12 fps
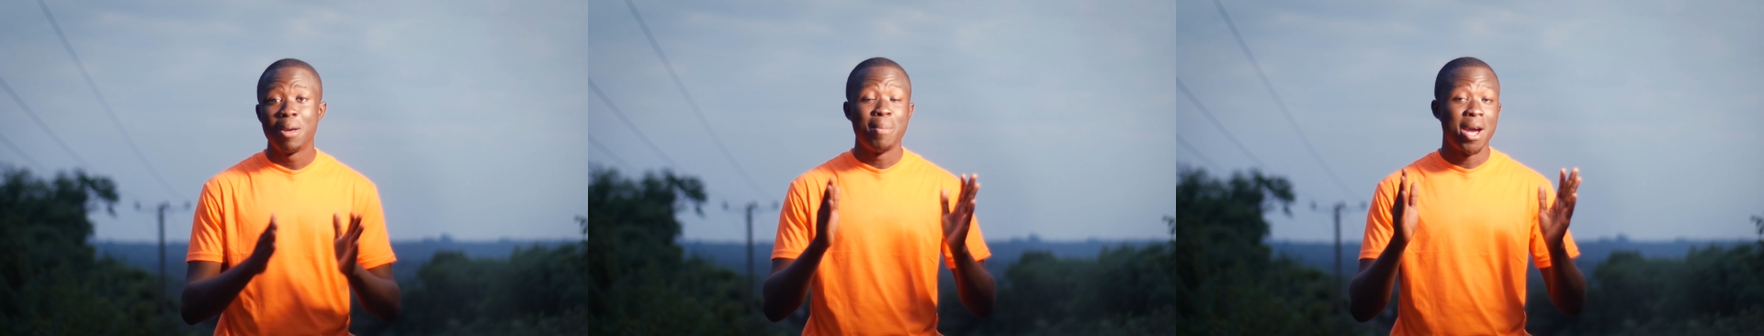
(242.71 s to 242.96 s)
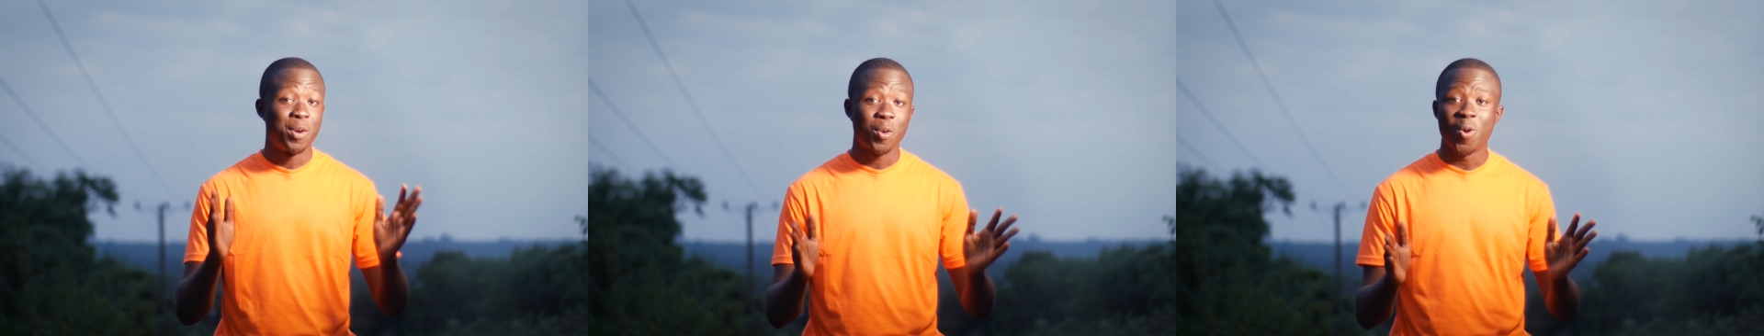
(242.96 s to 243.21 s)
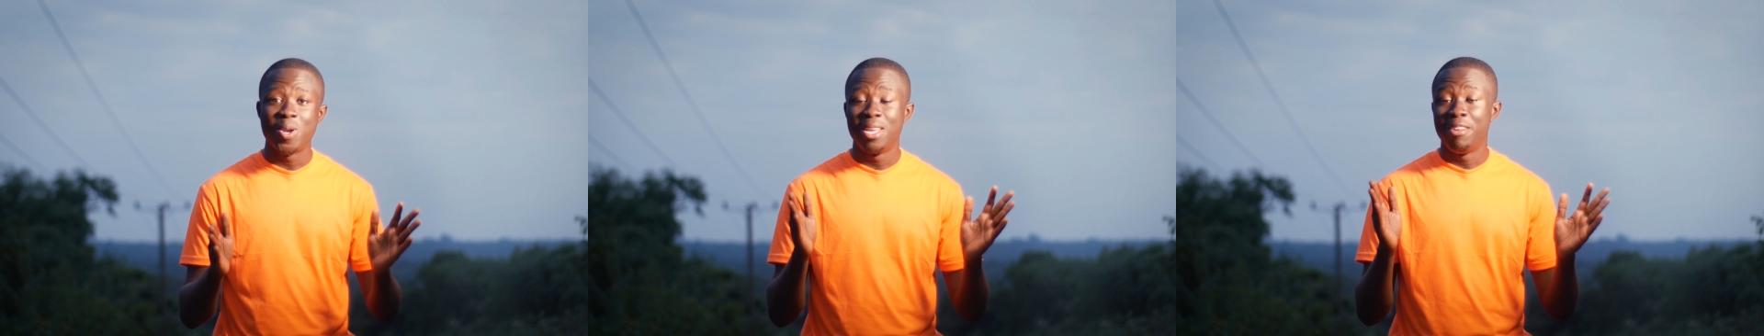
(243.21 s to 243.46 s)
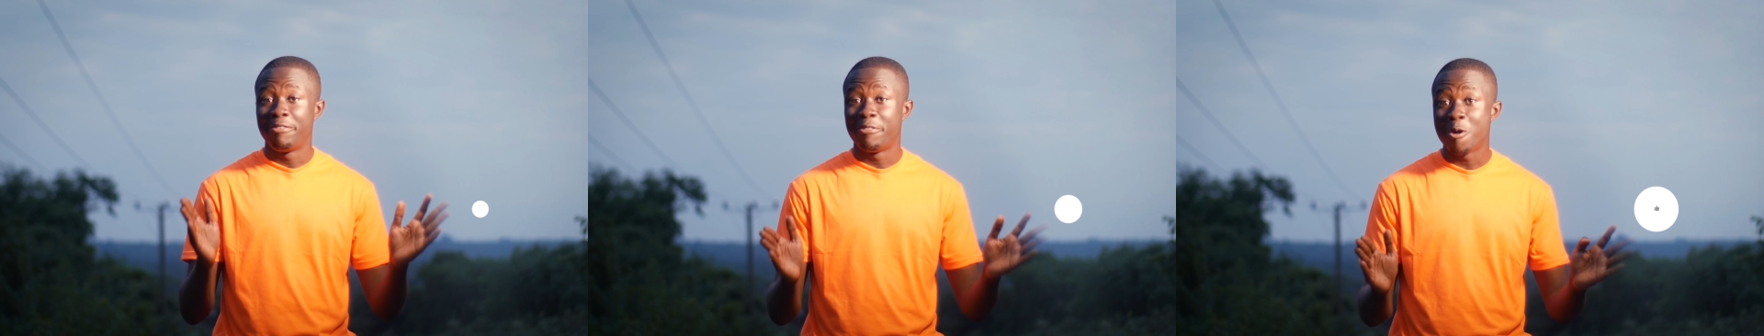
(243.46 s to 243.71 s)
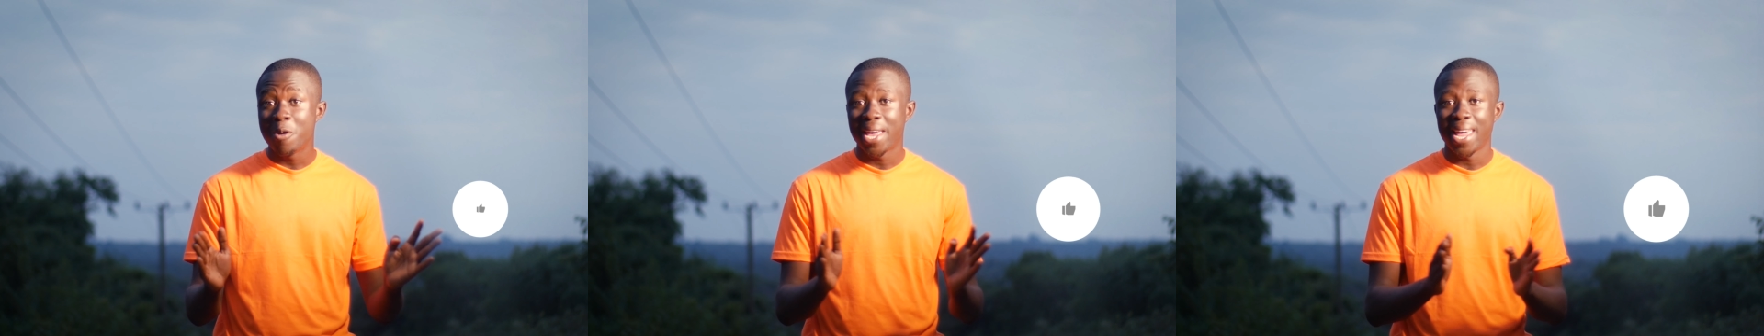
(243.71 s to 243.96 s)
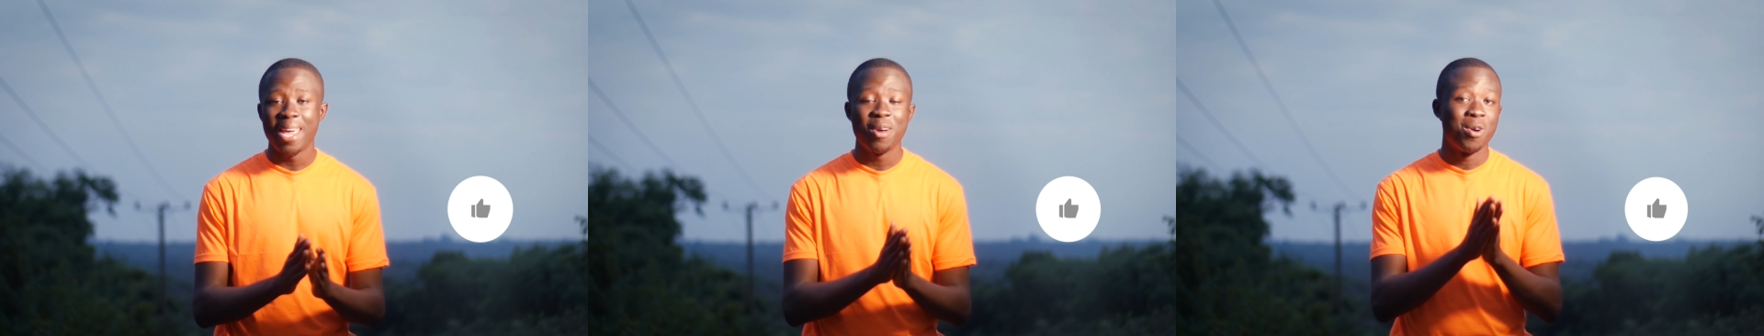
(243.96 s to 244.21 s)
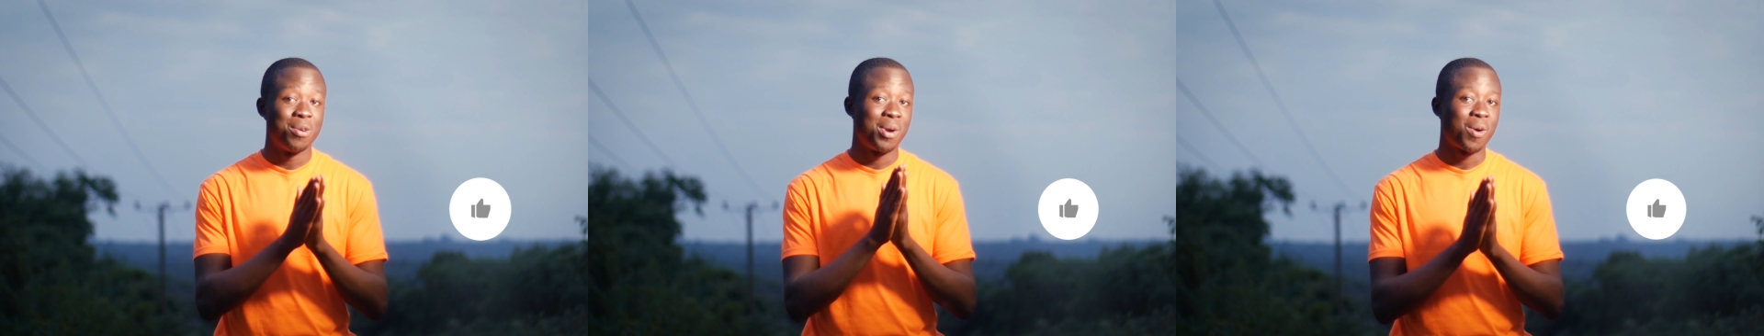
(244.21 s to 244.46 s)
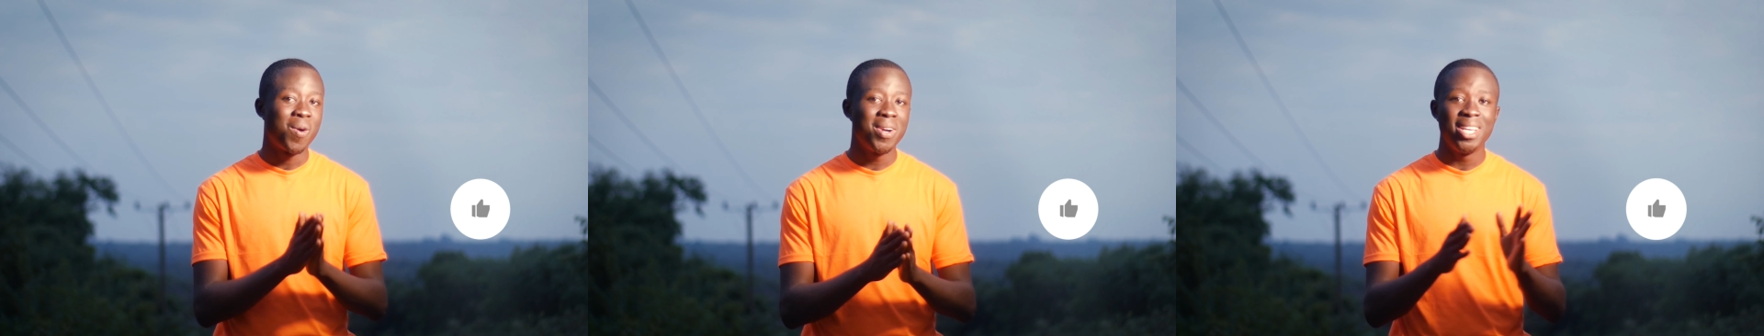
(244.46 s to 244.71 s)
by recording in four K or
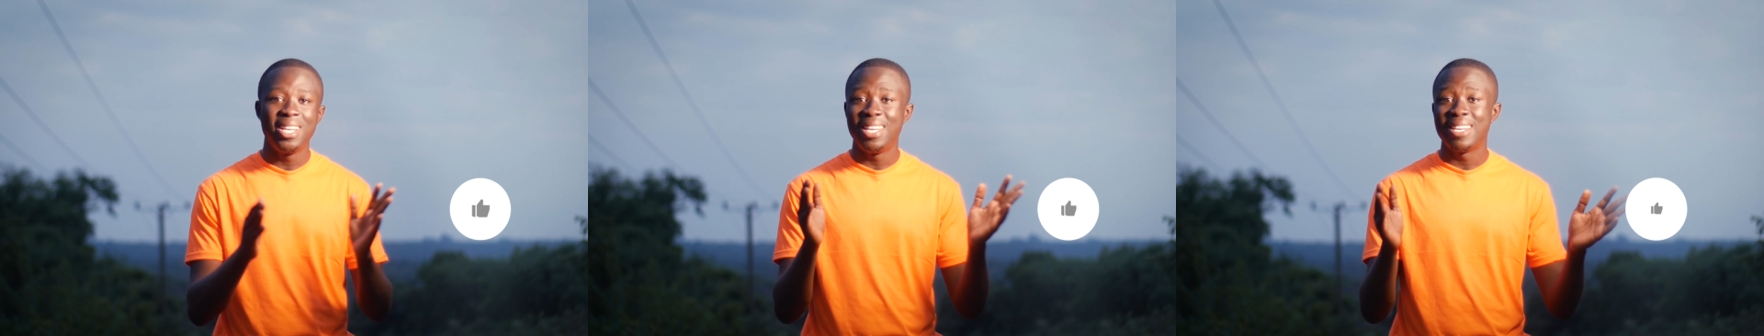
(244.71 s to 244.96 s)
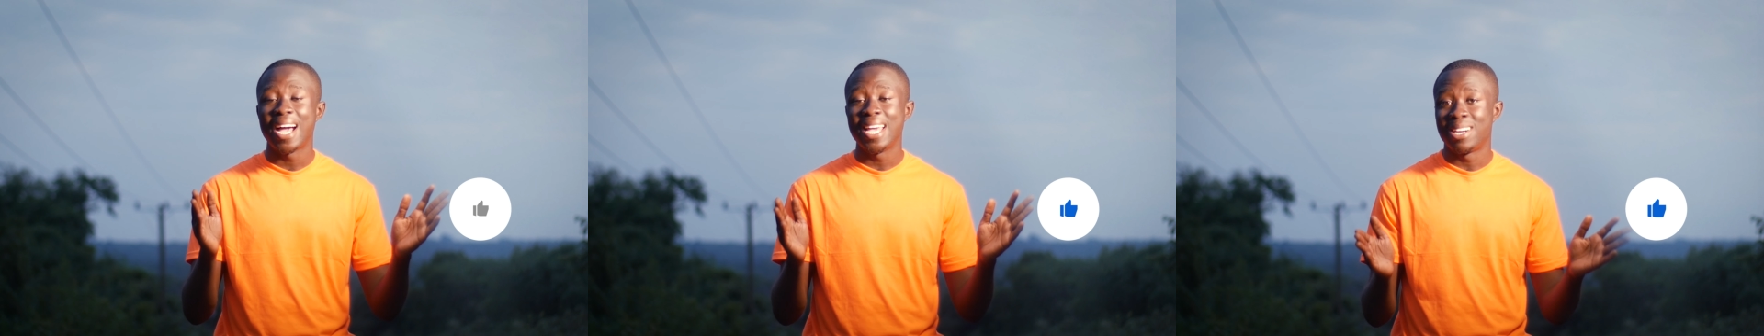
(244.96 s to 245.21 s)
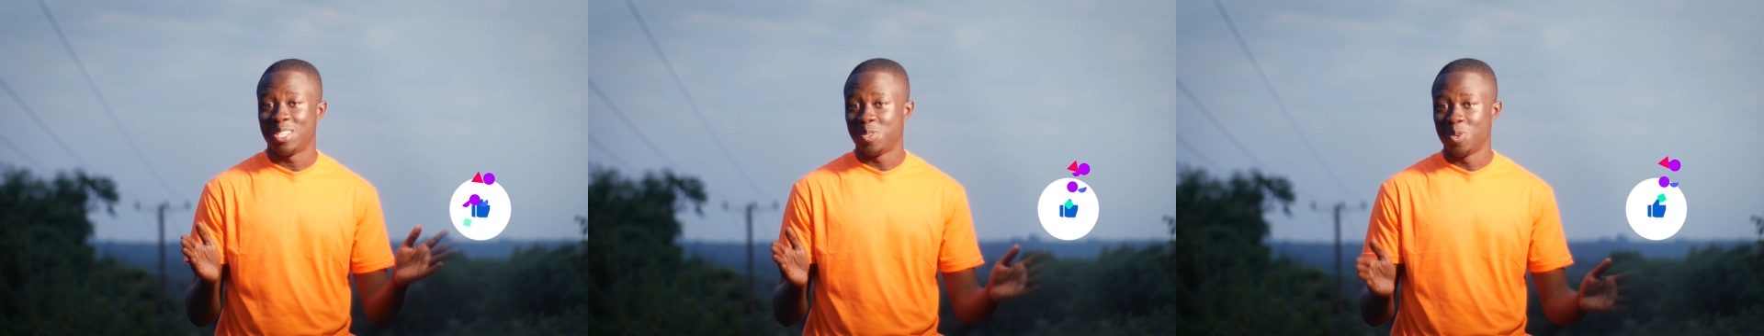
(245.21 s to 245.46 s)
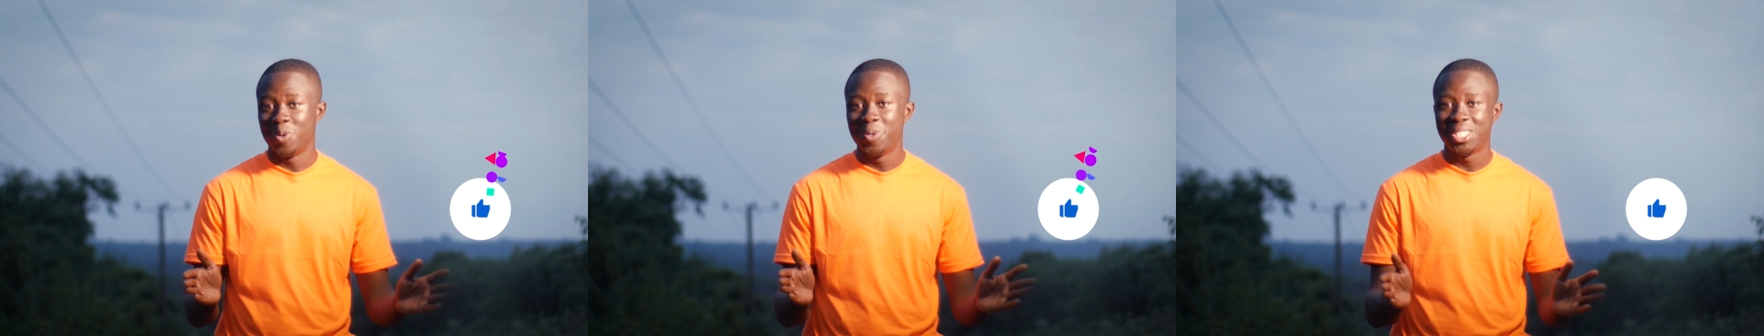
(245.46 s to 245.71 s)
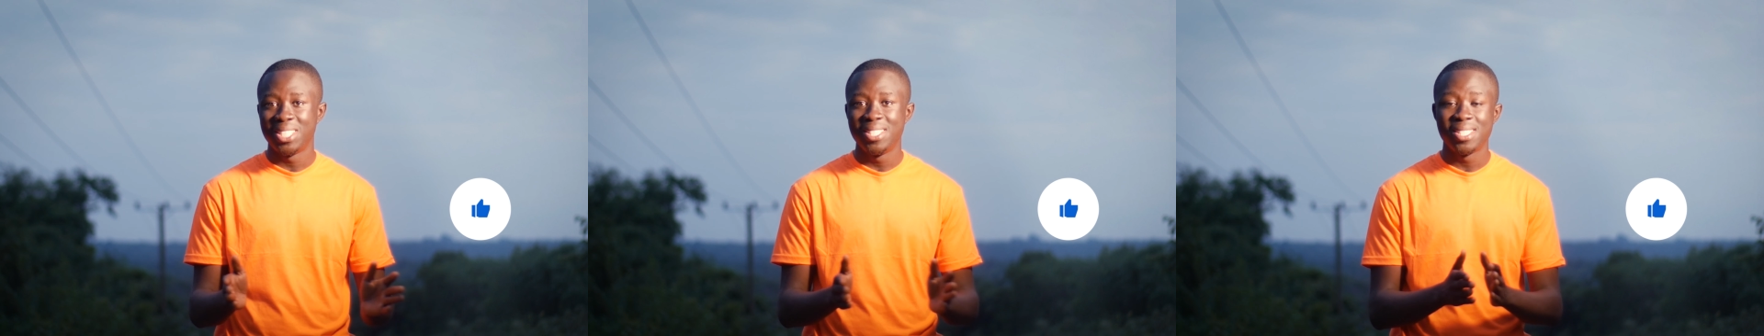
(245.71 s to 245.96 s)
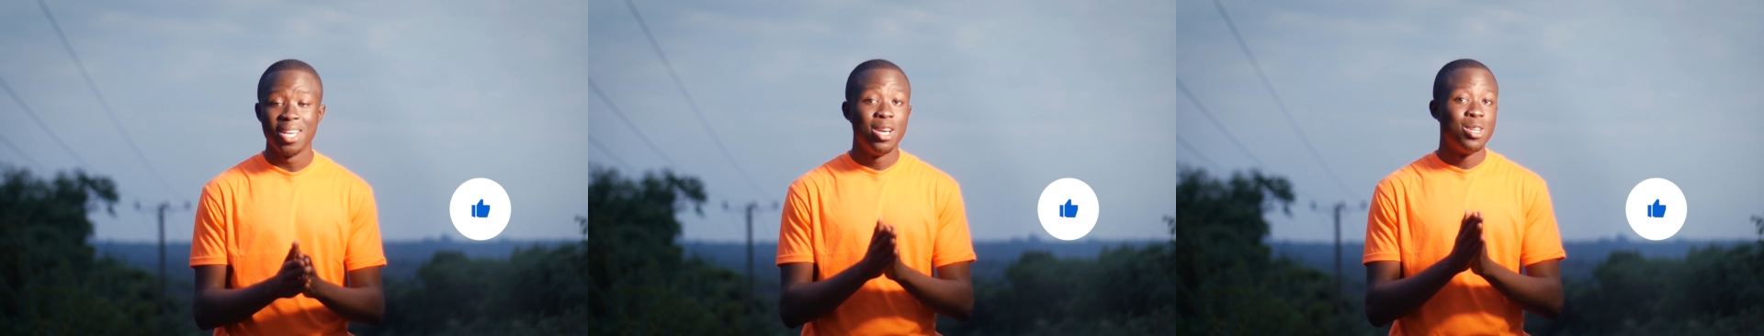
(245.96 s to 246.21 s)
recording in higher resolutions,